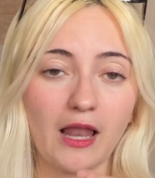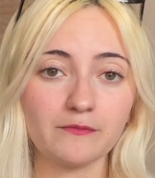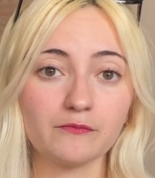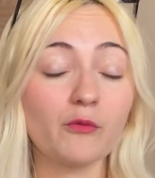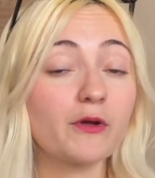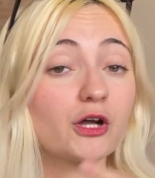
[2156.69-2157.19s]

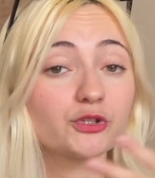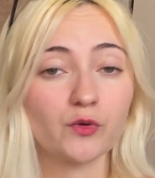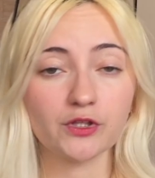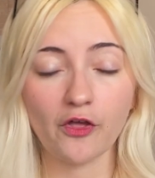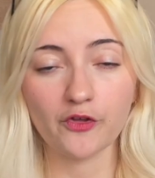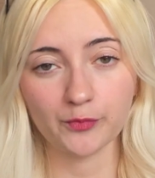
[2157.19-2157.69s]
Moving on to
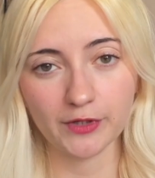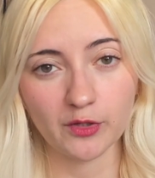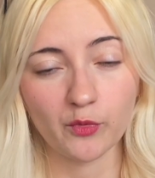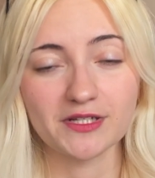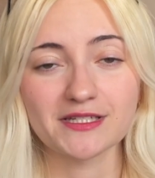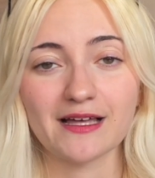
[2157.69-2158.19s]
another pretty
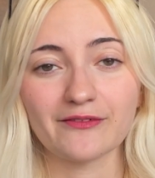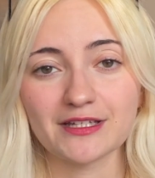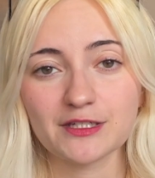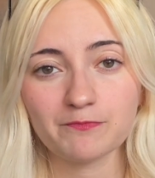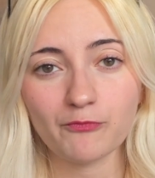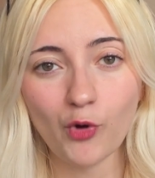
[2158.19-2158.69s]
well-established
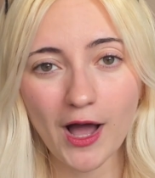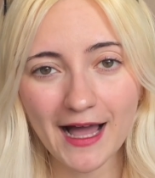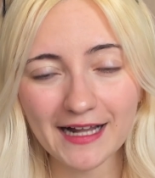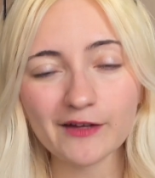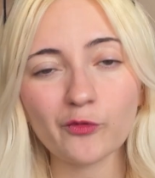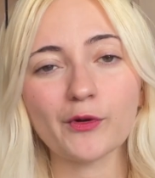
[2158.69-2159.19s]
wag,
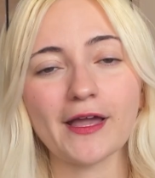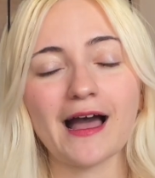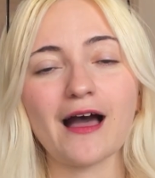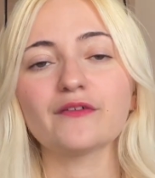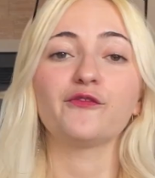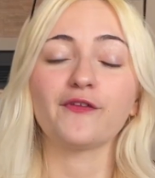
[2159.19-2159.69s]
we
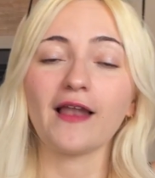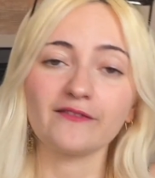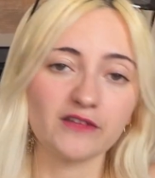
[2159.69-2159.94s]
have Flavie